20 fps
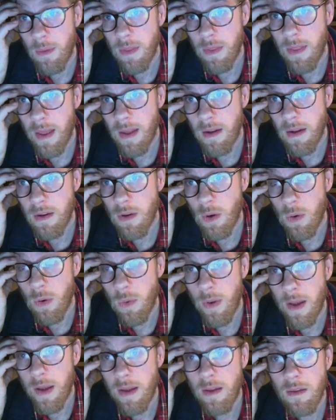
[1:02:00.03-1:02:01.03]
that. Go
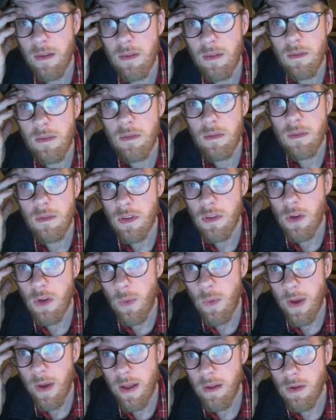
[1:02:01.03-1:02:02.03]
away. Go
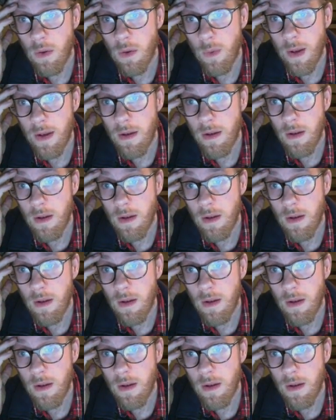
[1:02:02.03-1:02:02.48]
away. Go in.